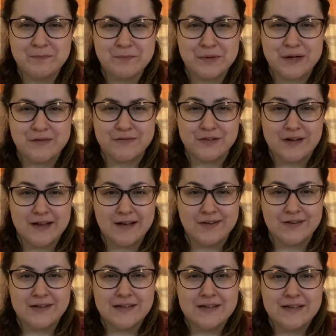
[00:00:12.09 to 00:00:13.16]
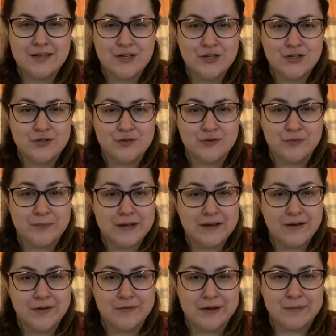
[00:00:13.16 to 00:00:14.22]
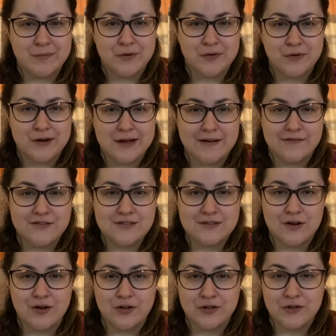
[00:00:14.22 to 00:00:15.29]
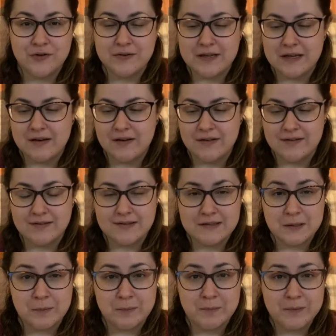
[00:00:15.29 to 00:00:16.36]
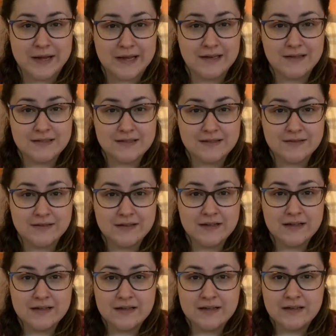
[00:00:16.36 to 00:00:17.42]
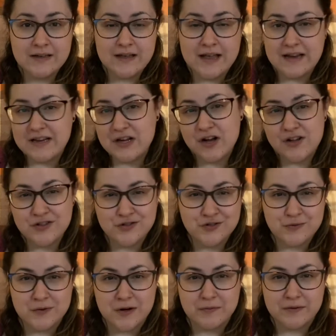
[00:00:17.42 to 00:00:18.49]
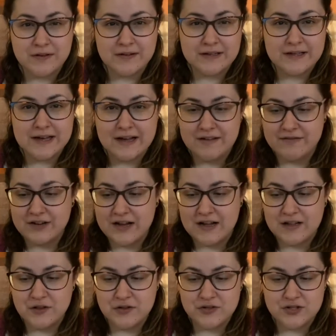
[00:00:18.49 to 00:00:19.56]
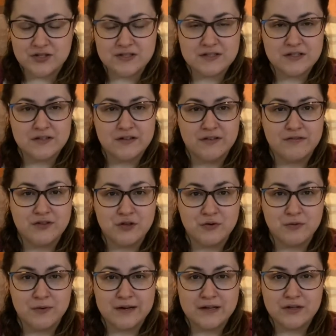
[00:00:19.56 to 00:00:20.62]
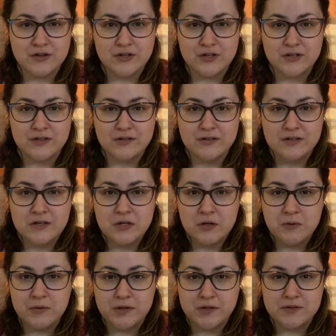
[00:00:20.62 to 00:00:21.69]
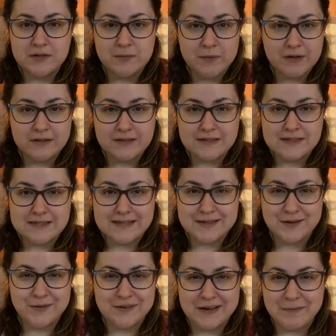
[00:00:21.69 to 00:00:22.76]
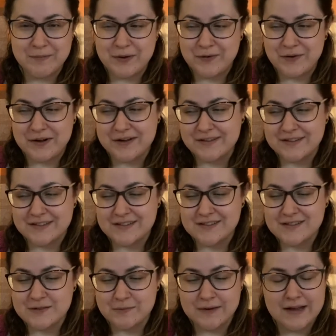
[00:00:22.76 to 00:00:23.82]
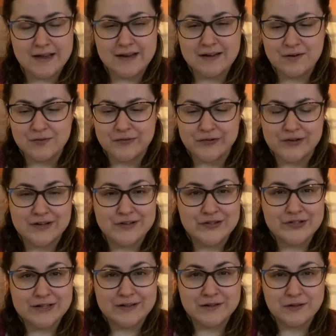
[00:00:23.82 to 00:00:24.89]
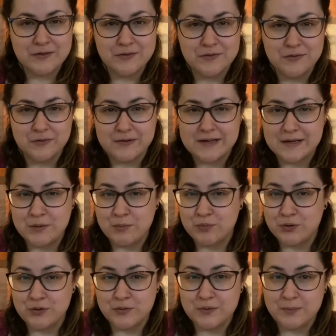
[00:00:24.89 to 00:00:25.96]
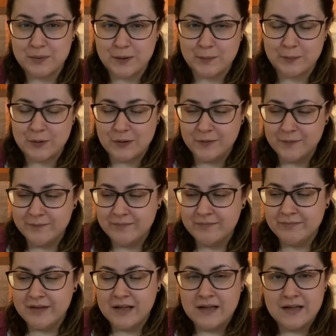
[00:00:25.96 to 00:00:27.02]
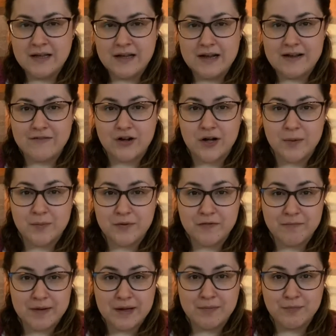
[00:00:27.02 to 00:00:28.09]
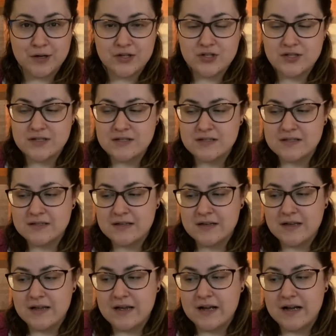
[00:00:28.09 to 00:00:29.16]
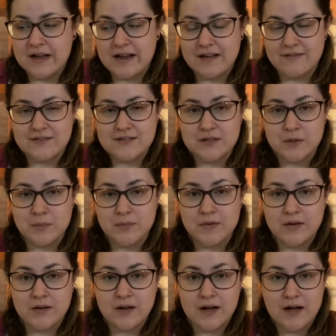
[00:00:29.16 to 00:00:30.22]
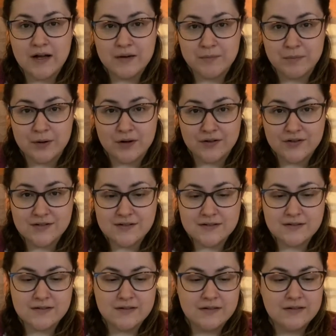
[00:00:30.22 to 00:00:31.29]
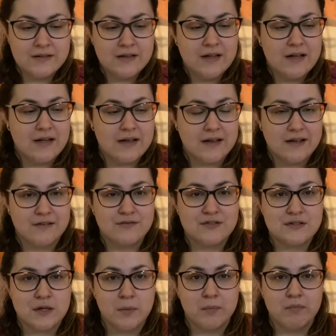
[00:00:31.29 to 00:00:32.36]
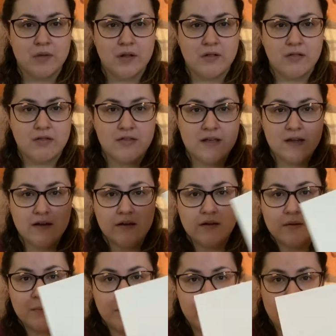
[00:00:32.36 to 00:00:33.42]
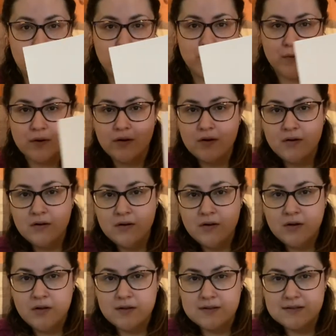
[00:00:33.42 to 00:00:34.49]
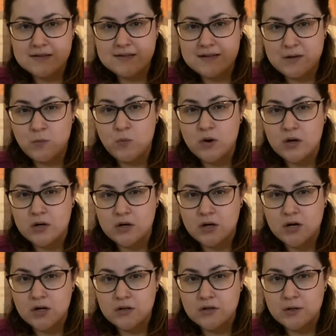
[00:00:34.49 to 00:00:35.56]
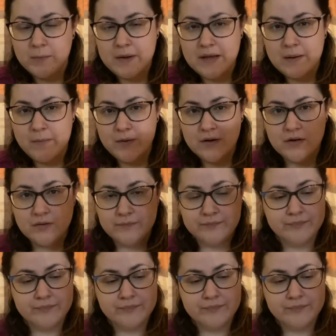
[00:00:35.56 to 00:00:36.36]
But for now, to make our rainbow crafts, all you need is some paint. Any colors you want really. I've got just a few regular, what you typically see in a rainbow colors: red, orange, yellow, green, blue, and purple. I have a couple of paint brushes. I have some cotton balls. I have some thick paper. This is like watercolor paper.